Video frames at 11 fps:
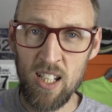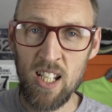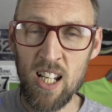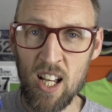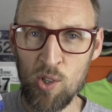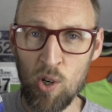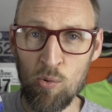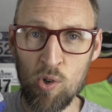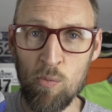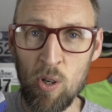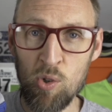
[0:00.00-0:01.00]
Adidas
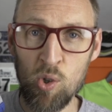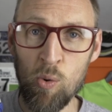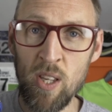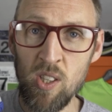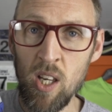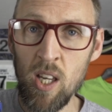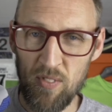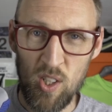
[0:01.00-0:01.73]
Ultraboost 20.